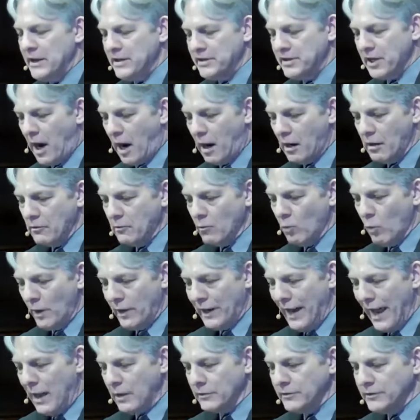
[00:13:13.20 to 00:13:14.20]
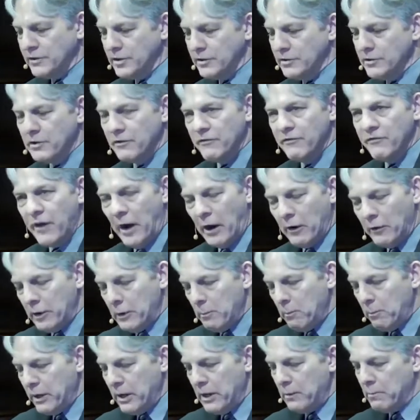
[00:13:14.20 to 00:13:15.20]
And his heart went out to the
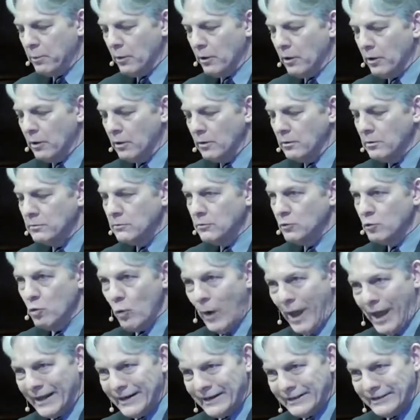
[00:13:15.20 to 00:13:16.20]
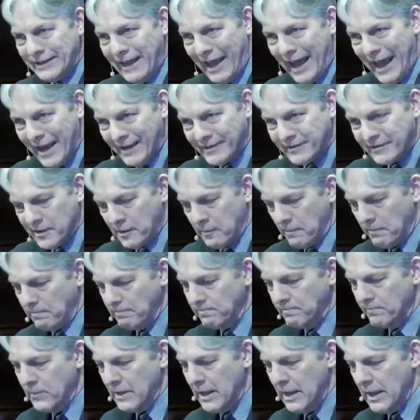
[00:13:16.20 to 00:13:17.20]
very people who had attacked him.
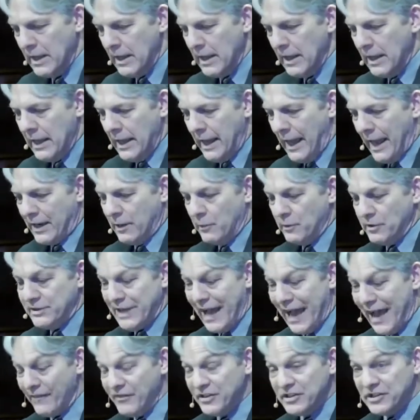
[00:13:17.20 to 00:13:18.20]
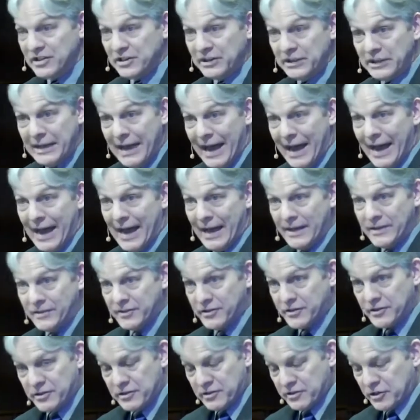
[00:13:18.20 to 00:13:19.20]
And it was obviously
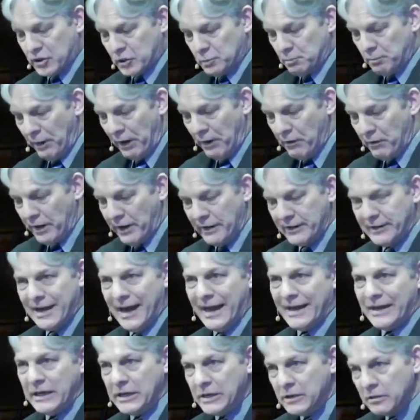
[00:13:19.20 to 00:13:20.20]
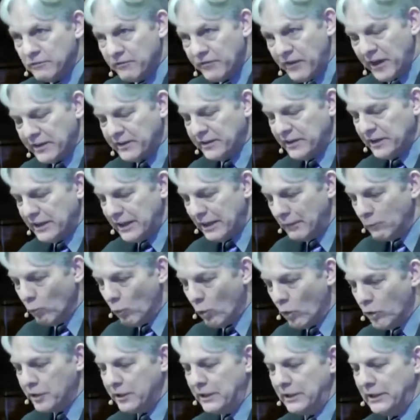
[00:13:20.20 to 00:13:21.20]
God's spirit kind of convicting
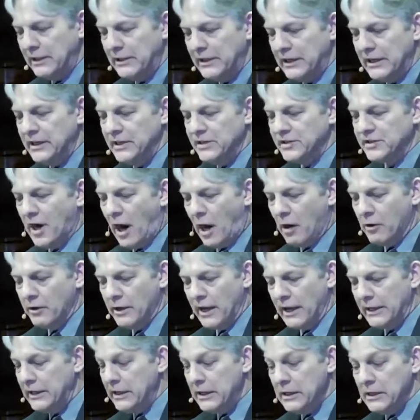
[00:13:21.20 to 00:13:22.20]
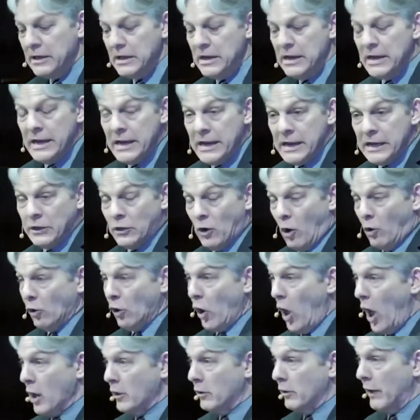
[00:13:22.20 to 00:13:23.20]
and working in his heart. And he, he
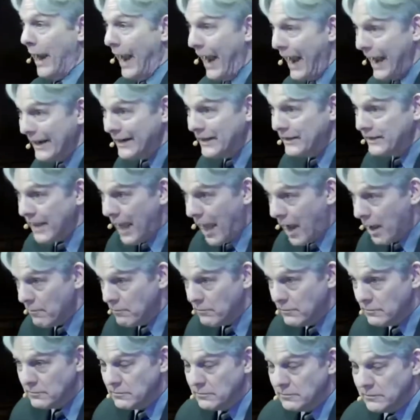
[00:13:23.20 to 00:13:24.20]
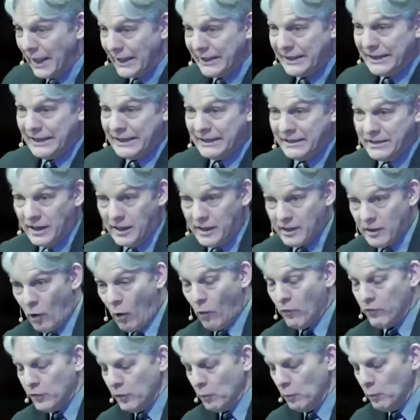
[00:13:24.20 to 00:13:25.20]
no longer hated them like he
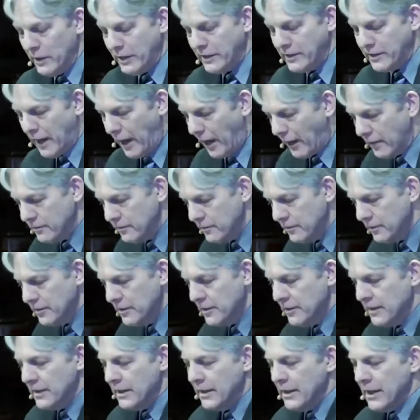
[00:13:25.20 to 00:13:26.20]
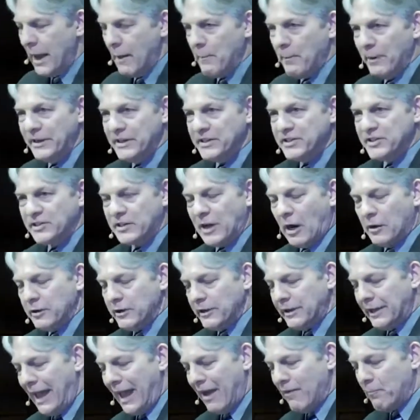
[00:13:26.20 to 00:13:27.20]
did over the weekend, but he
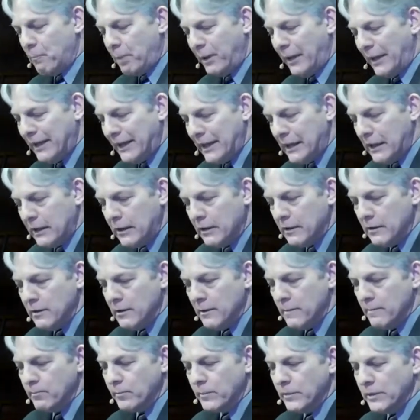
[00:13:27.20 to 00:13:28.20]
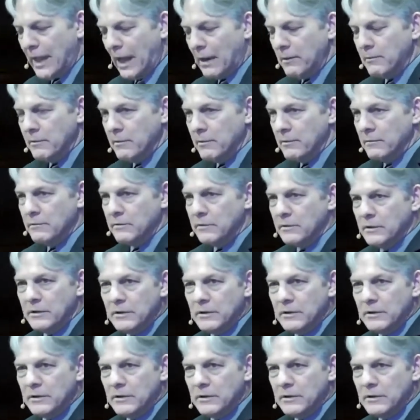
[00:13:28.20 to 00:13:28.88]
started to have pity that,